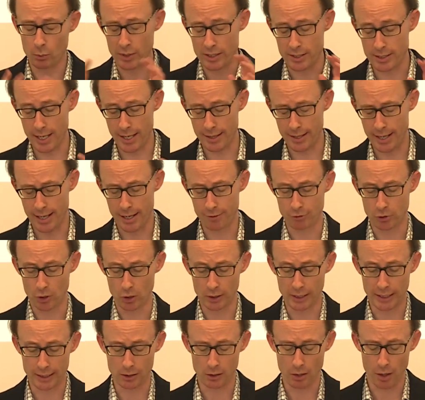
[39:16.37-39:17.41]
We say they have no
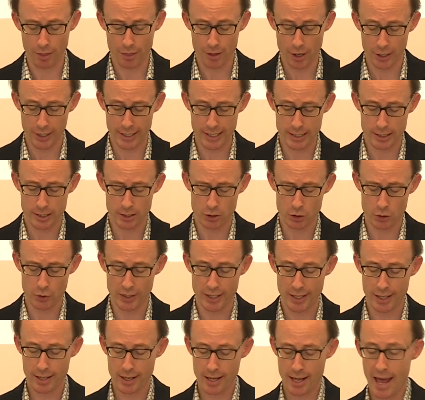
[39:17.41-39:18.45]
legal authority to do it,